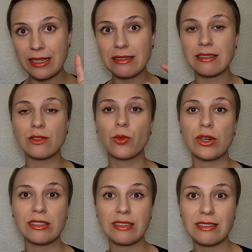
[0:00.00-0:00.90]
this is
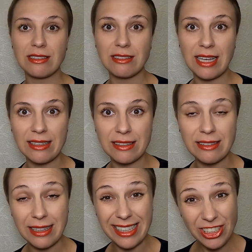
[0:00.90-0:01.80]
what it is said
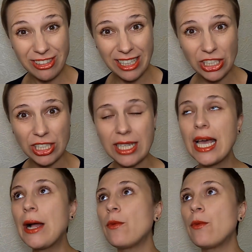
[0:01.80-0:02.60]
in the legislation.